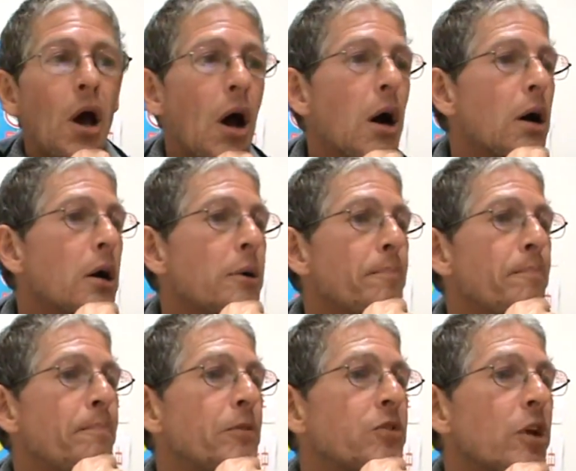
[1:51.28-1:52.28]

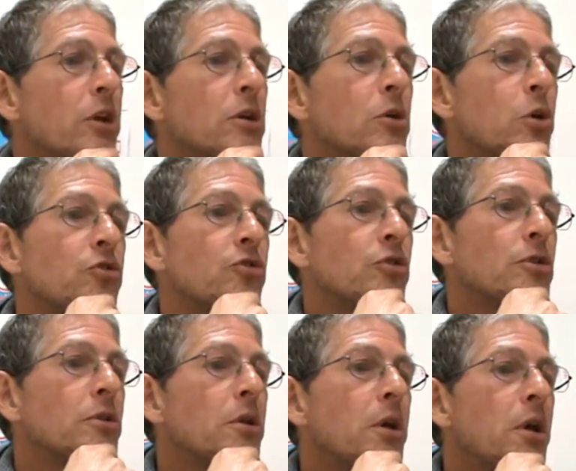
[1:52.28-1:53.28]
Um, second
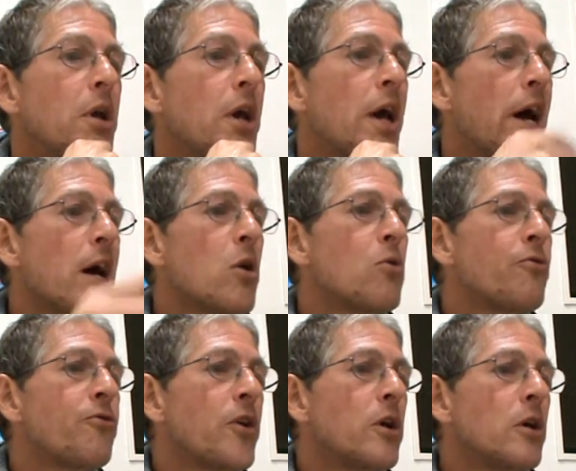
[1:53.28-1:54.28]
question: How
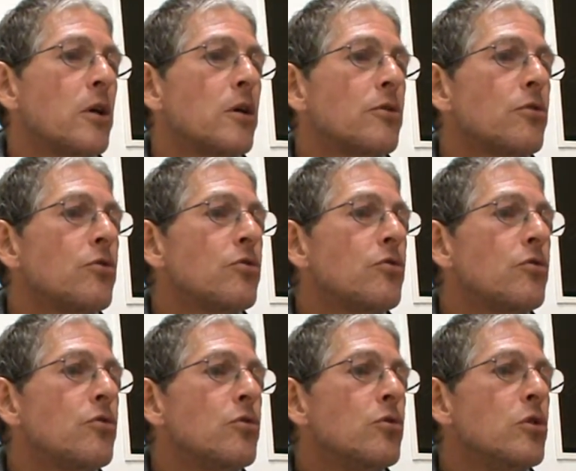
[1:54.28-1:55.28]
far
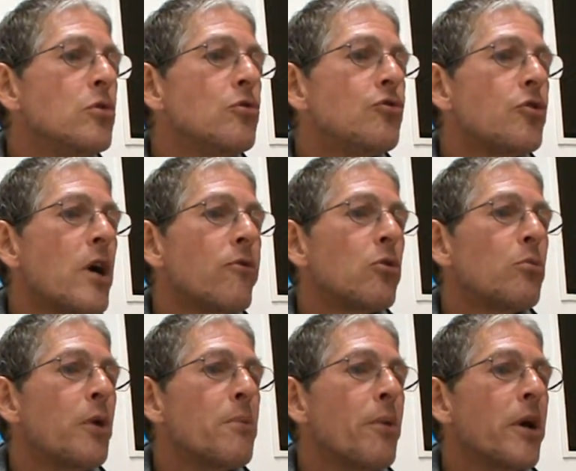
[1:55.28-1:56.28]
do you travel
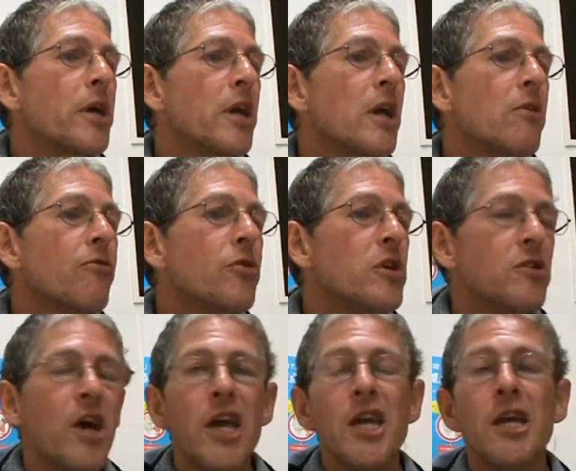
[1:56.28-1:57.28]
by bike every
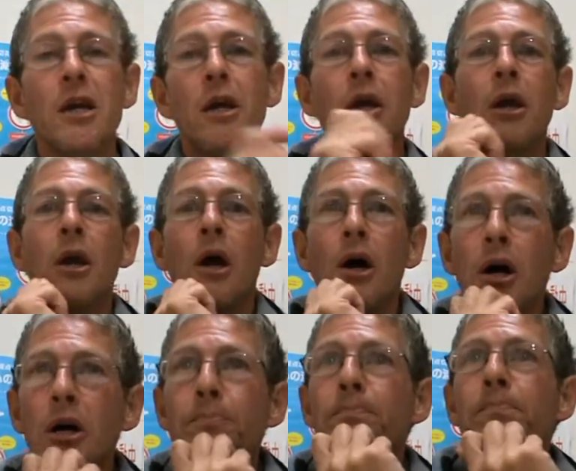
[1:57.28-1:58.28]
day?
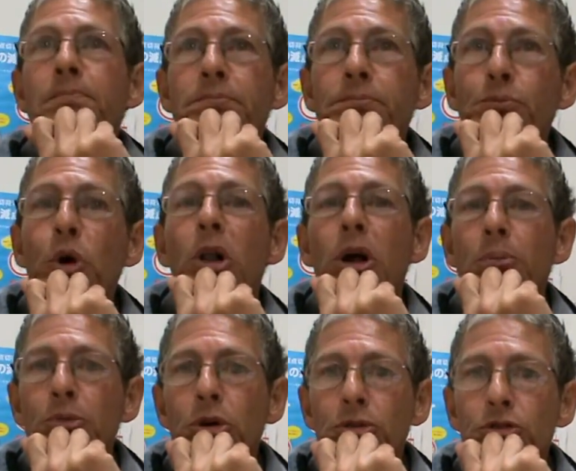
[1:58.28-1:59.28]
Um, well,
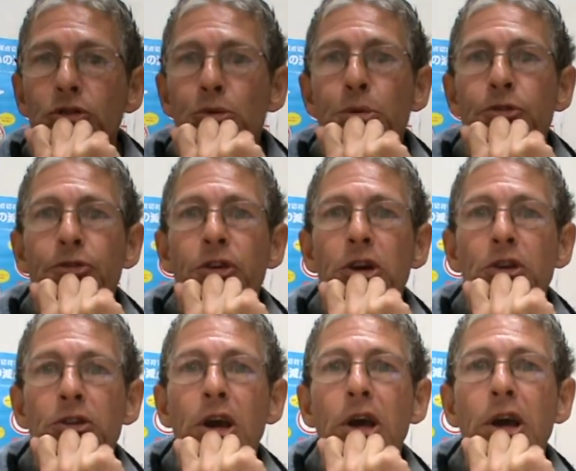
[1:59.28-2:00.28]
I'm not super
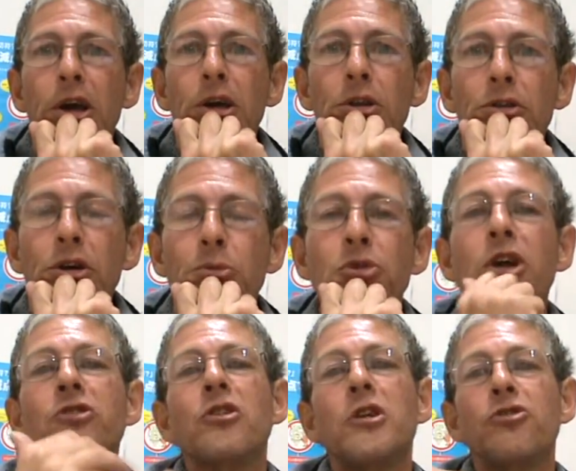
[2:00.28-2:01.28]
fit, and I'm
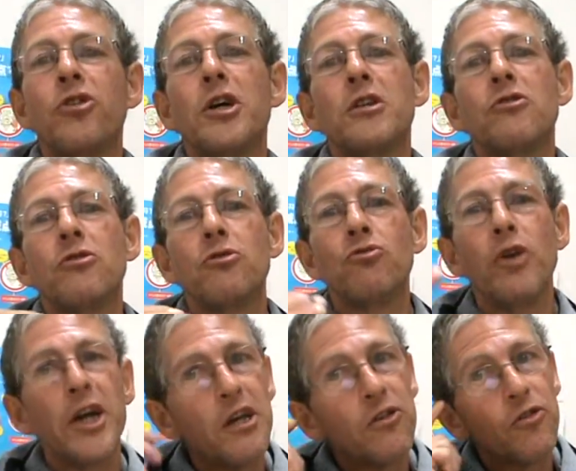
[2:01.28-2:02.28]
gradually trying to
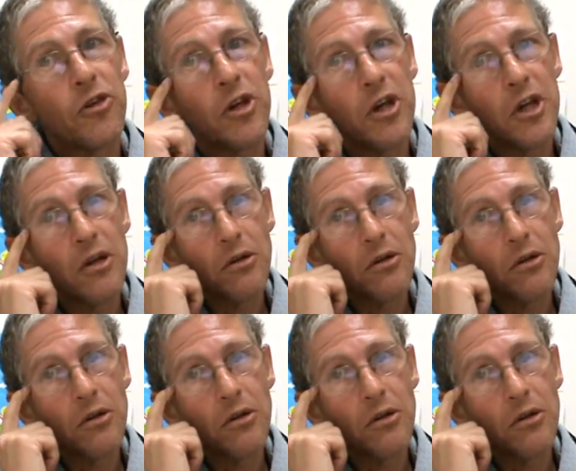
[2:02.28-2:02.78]
raise the,